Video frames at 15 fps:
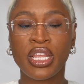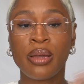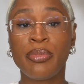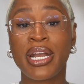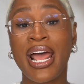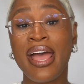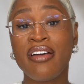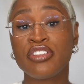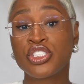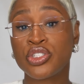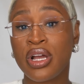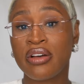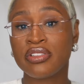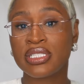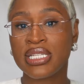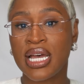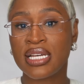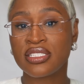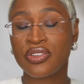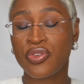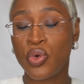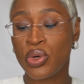But I have a travel
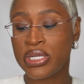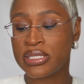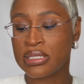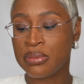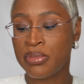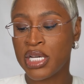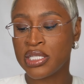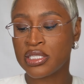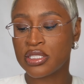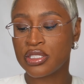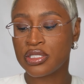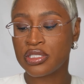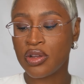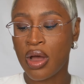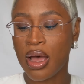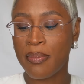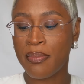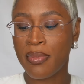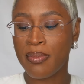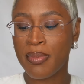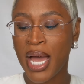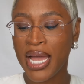size of Queens and Monsters, so I
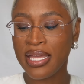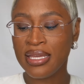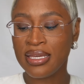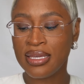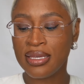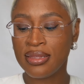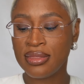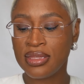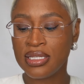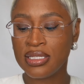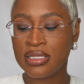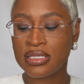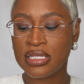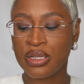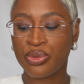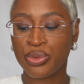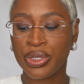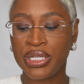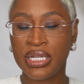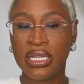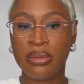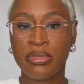might get this and
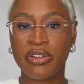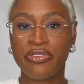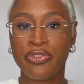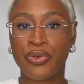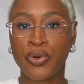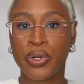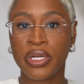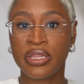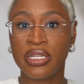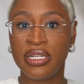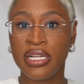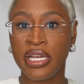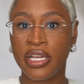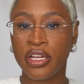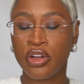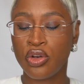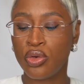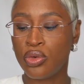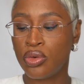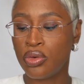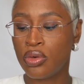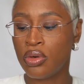redeem it for the
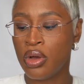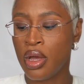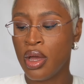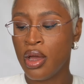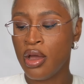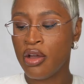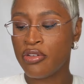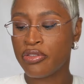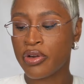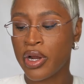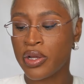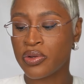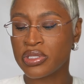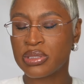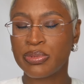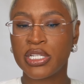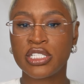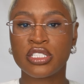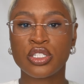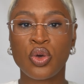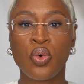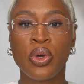Dedcool fragrance,
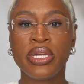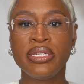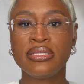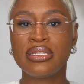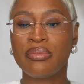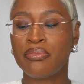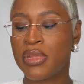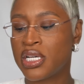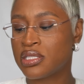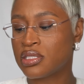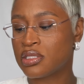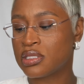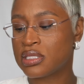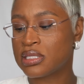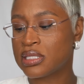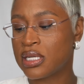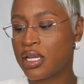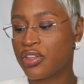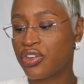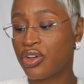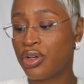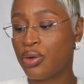because Queens and Monsters is
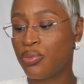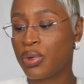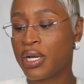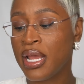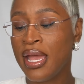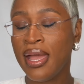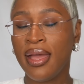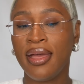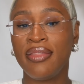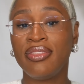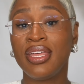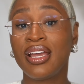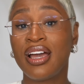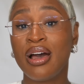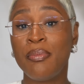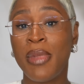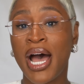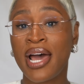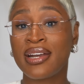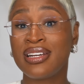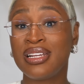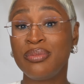another good one. And then
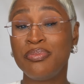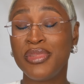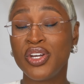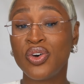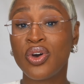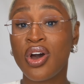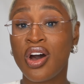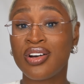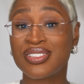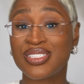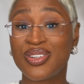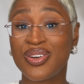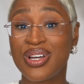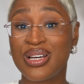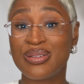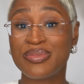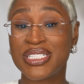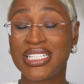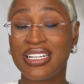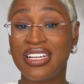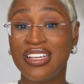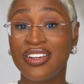Commodity Milk also comes
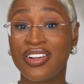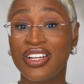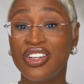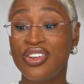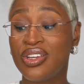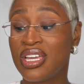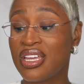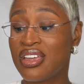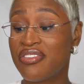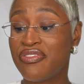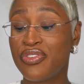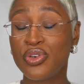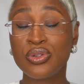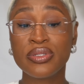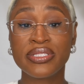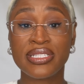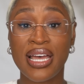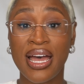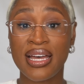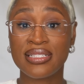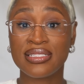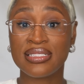in here, and you can get full
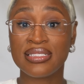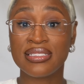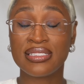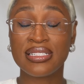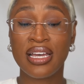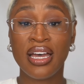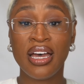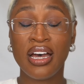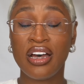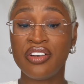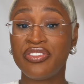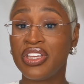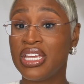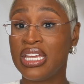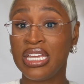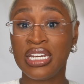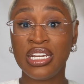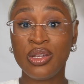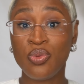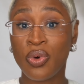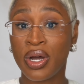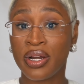sizes of
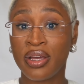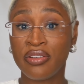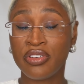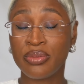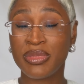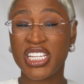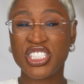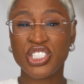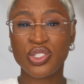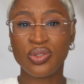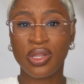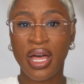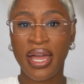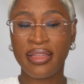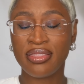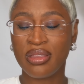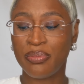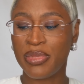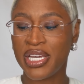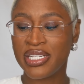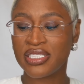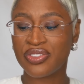any one of them that you like the
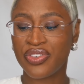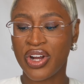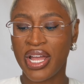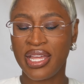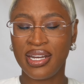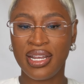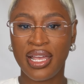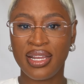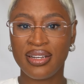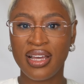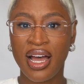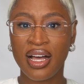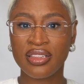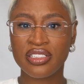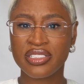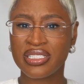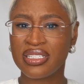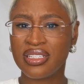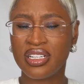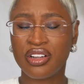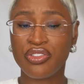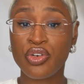best for $88,
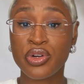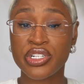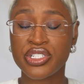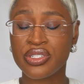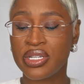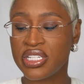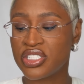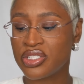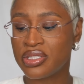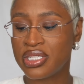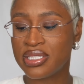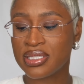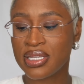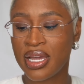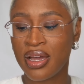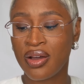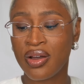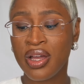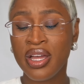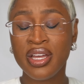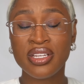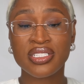and then of course you get your discount.
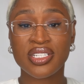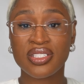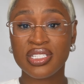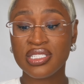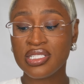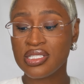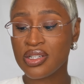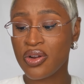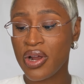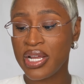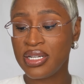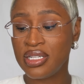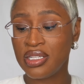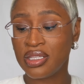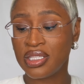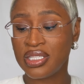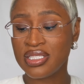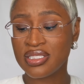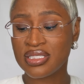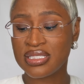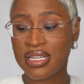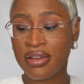So this is a great deal, and
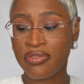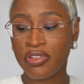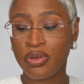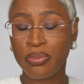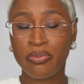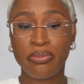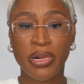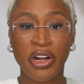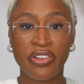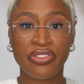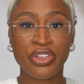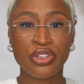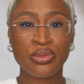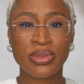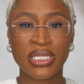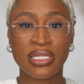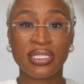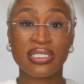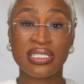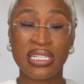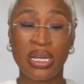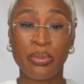there's several perfumes in
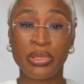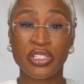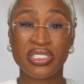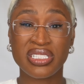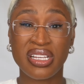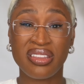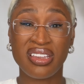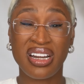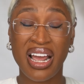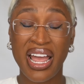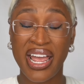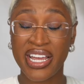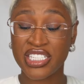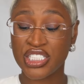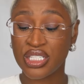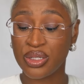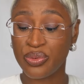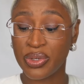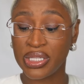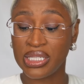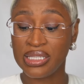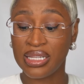this sampler set that I actually
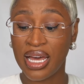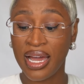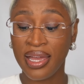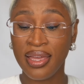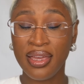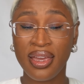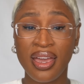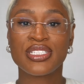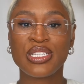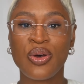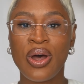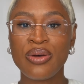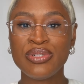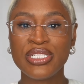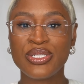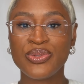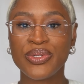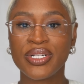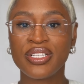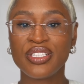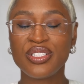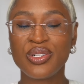really like. So I was
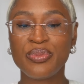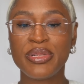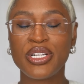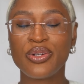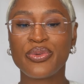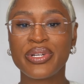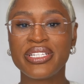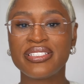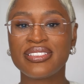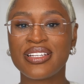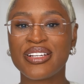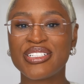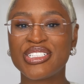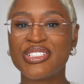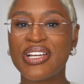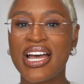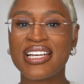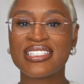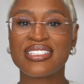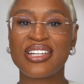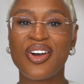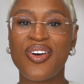doing a little bit of research. You
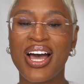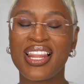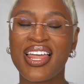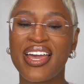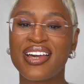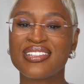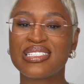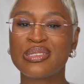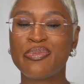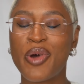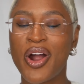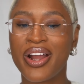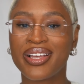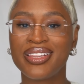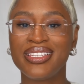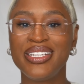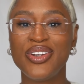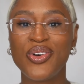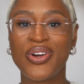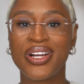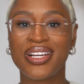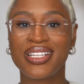guys know I like a sparkly
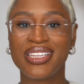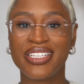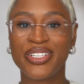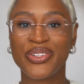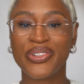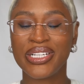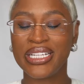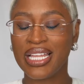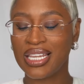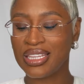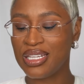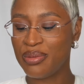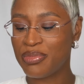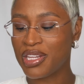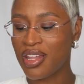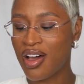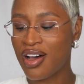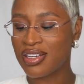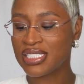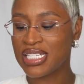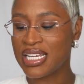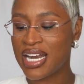or a glittery lip
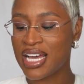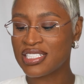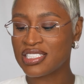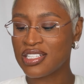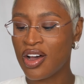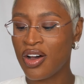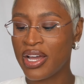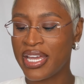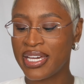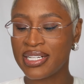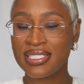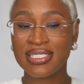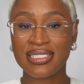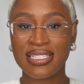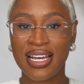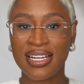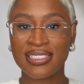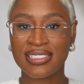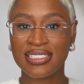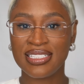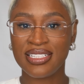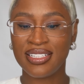gloss, and I saw
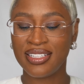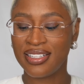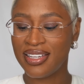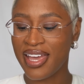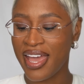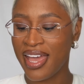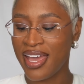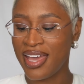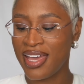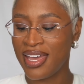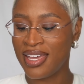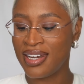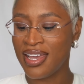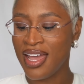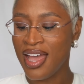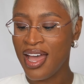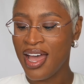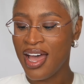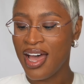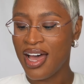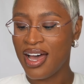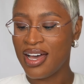Anastasia had
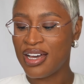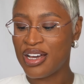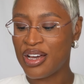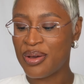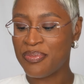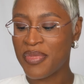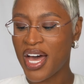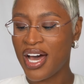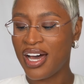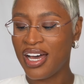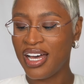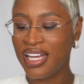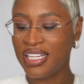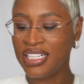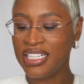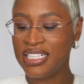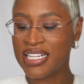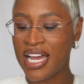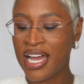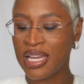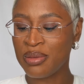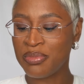a honey
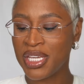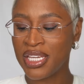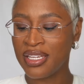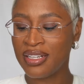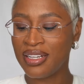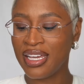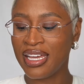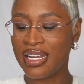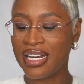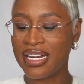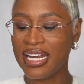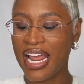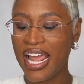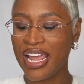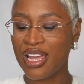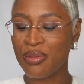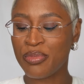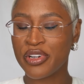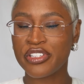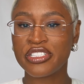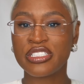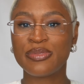diamond and an
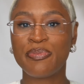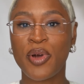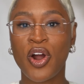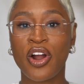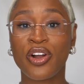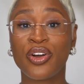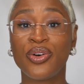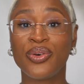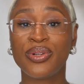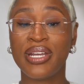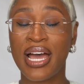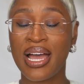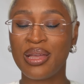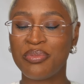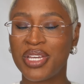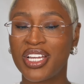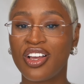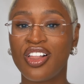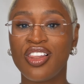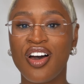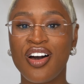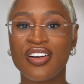amber sparkle
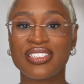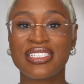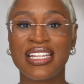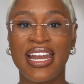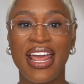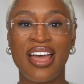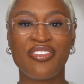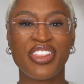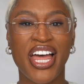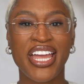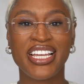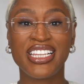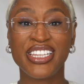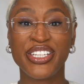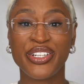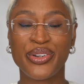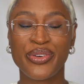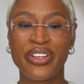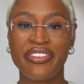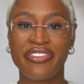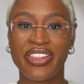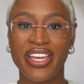diamond gloss that have like glitter
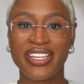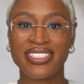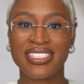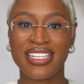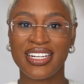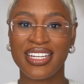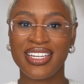reflex in